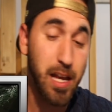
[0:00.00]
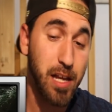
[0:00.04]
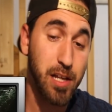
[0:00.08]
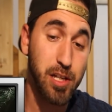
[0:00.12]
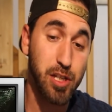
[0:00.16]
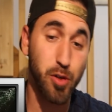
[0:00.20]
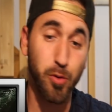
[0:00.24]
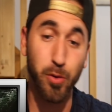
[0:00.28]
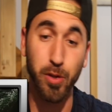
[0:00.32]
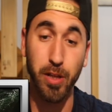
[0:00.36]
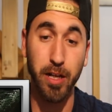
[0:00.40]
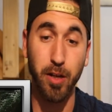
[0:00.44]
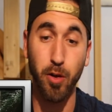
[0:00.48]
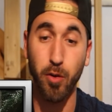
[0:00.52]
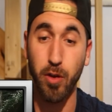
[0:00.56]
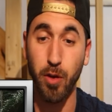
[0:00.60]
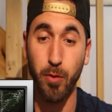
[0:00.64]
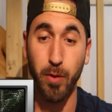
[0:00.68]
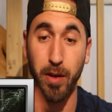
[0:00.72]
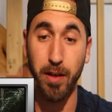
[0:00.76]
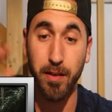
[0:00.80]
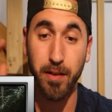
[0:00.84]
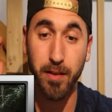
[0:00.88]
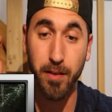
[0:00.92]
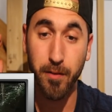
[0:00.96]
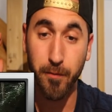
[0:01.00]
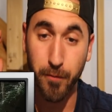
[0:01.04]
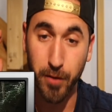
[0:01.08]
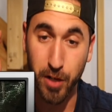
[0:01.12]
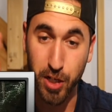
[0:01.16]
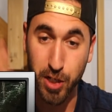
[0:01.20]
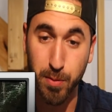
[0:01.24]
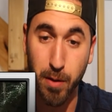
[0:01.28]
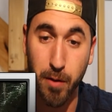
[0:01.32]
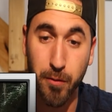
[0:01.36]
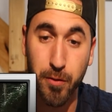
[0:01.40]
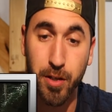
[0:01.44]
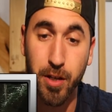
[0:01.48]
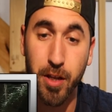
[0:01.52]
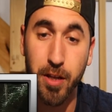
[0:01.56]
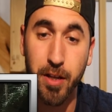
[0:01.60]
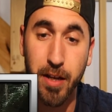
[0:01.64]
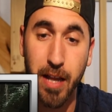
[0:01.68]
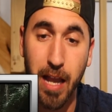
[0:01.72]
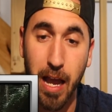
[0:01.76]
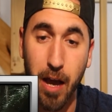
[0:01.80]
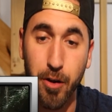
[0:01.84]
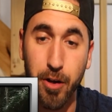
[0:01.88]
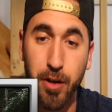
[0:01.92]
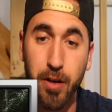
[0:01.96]
So we're like, okay, you know what? Finish him off with another
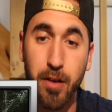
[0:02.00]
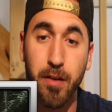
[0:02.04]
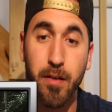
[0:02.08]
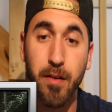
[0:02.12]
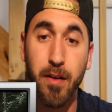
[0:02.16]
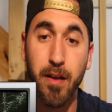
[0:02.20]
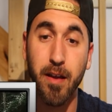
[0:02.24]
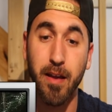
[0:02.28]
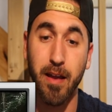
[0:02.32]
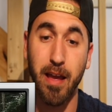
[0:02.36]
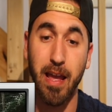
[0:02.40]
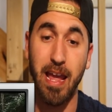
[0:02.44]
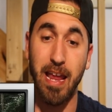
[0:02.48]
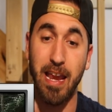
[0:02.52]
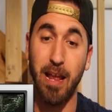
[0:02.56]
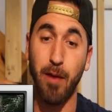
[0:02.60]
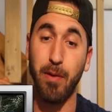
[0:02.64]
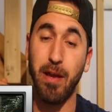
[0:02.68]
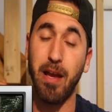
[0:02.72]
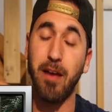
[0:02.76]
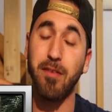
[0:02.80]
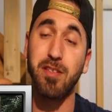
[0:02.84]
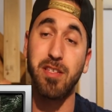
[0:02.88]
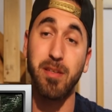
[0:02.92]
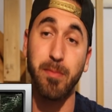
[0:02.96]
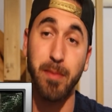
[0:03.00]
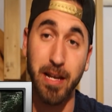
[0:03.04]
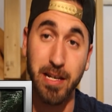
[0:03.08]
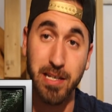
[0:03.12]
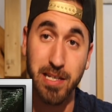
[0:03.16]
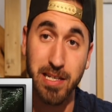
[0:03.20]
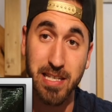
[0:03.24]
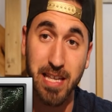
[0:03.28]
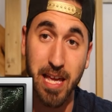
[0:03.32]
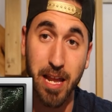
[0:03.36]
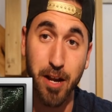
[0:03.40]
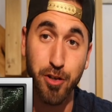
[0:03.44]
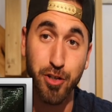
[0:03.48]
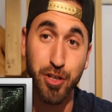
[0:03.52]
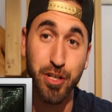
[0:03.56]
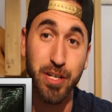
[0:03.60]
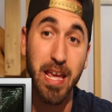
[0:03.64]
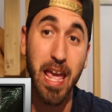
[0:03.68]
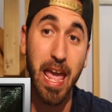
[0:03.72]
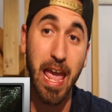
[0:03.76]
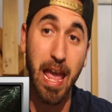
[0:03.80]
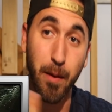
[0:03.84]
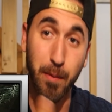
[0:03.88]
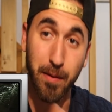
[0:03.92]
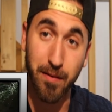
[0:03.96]
counter, and now we have some excess energy,
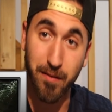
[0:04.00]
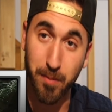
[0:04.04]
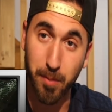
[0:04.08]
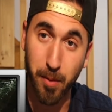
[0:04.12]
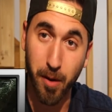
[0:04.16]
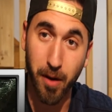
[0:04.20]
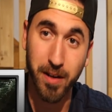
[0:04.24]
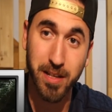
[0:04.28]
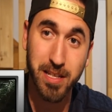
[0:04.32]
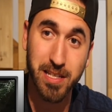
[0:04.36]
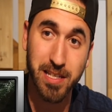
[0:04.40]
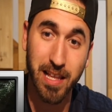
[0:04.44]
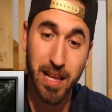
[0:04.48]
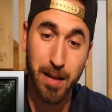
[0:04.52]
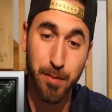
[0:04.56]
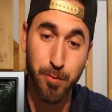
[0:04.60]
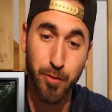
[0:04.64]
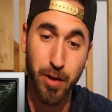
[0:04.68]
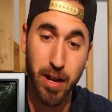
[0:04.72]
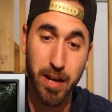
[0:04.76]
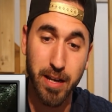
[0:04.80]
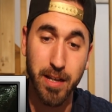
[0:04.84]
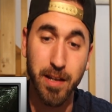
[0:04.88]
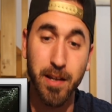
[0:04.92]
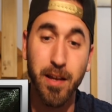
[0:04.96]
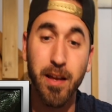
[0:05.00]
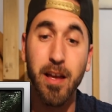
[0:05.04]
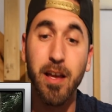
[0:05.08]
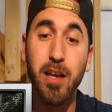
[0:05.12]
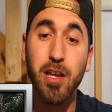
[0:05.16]
and we have a Body Slam ready.